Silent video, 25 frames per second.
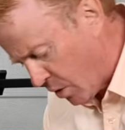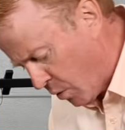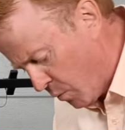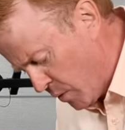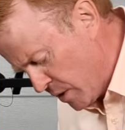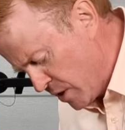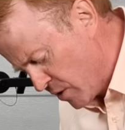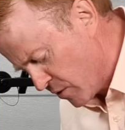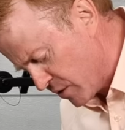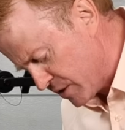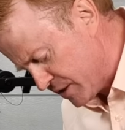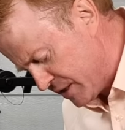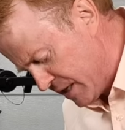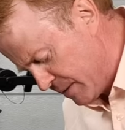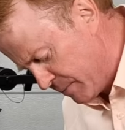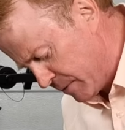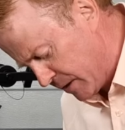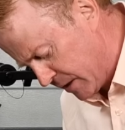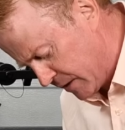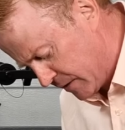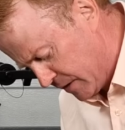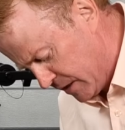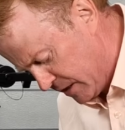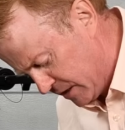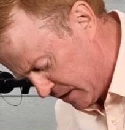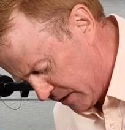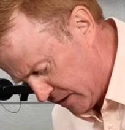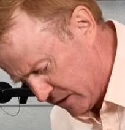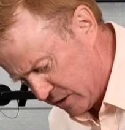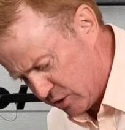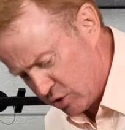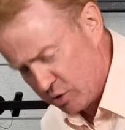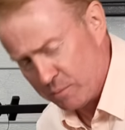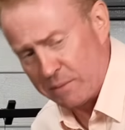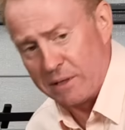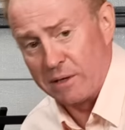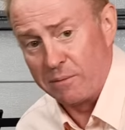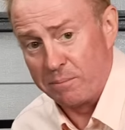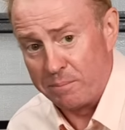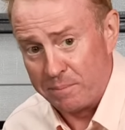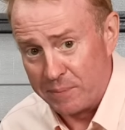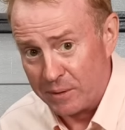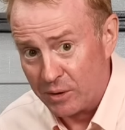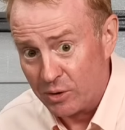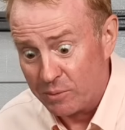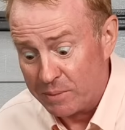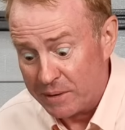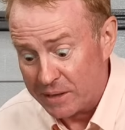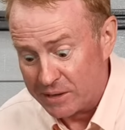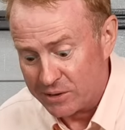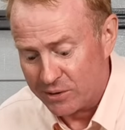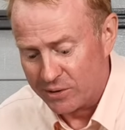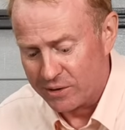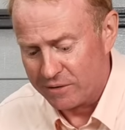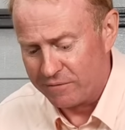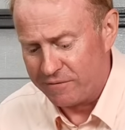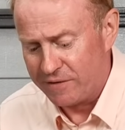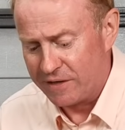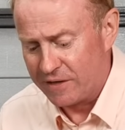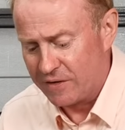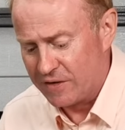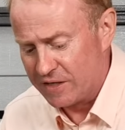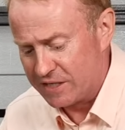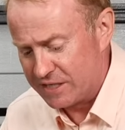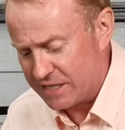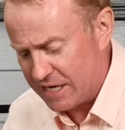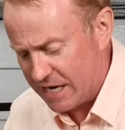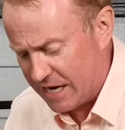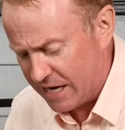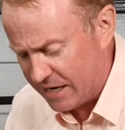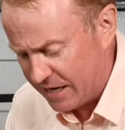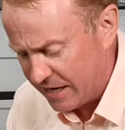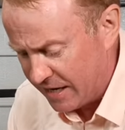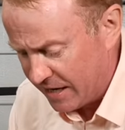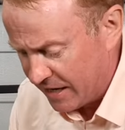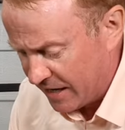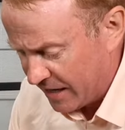when you're assembling this, this took me a little bit of time to figure this out,